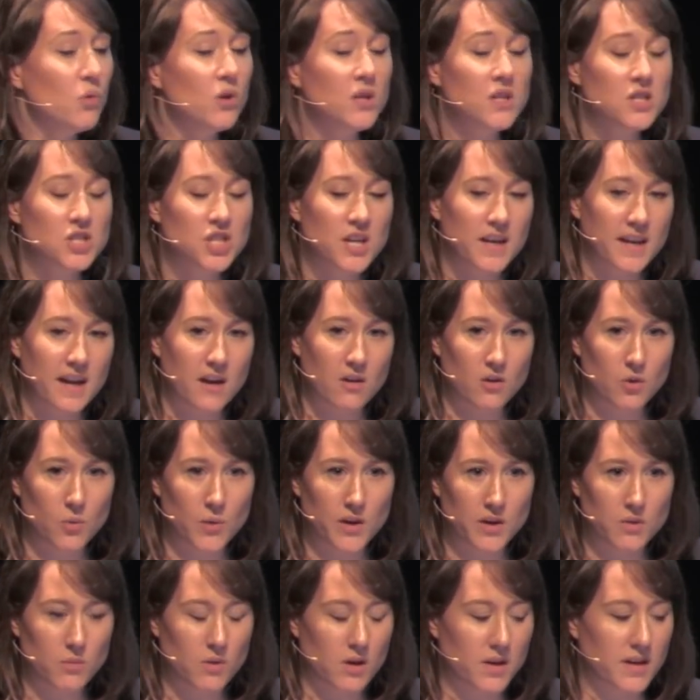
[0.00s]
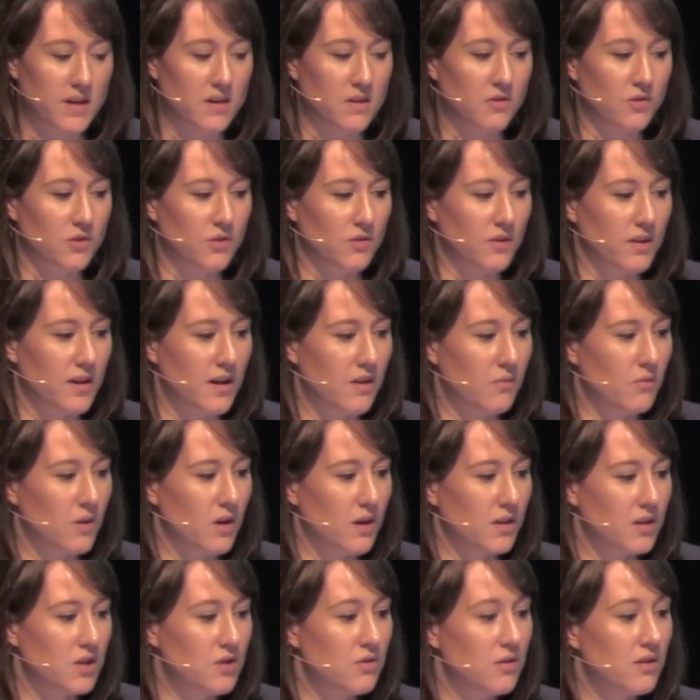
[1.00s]
want to check out QUIC working on your
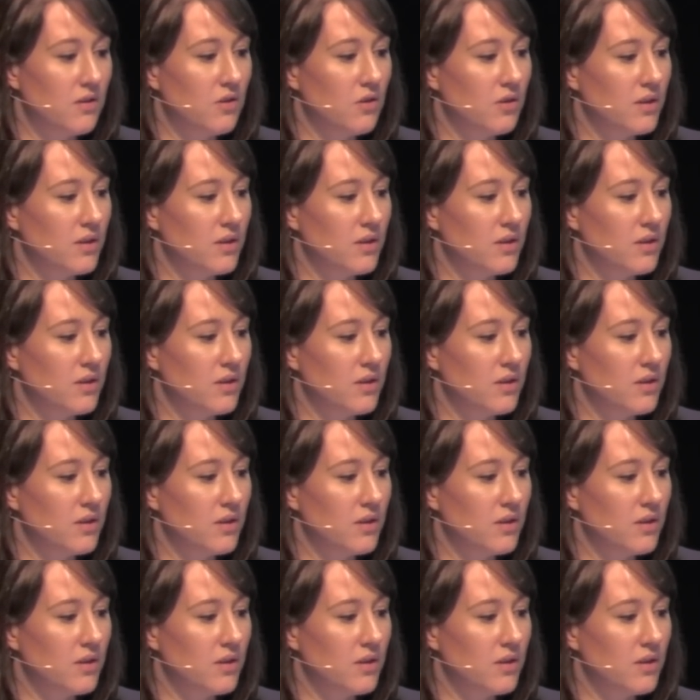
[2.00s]
network, you can